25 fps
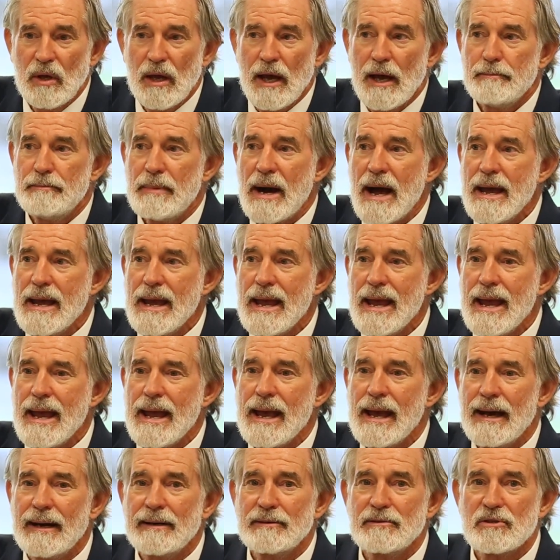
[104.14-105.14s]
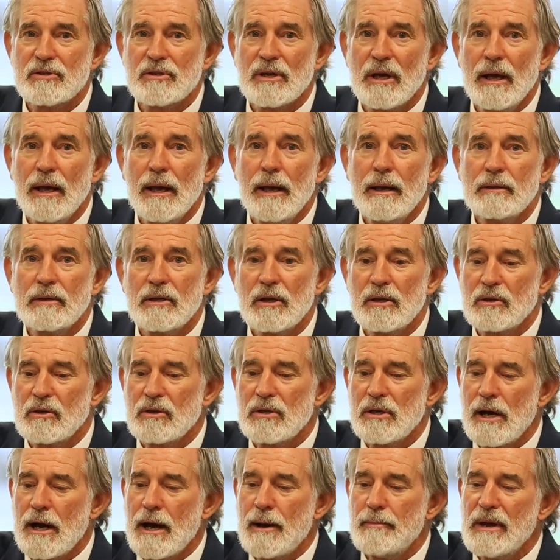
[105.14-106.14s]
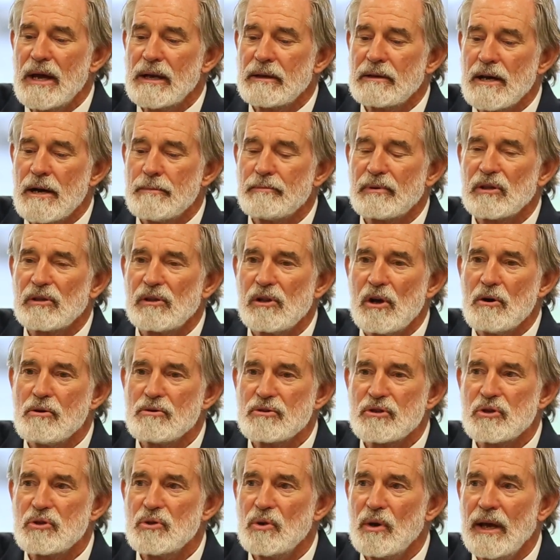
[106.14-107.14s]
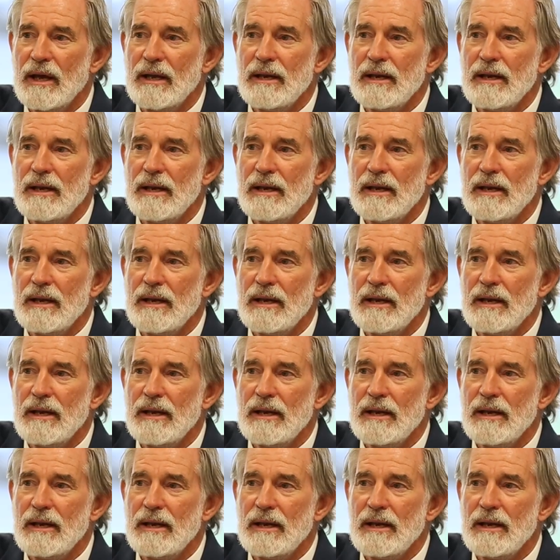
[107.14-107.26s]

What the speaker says: And my hands could come close to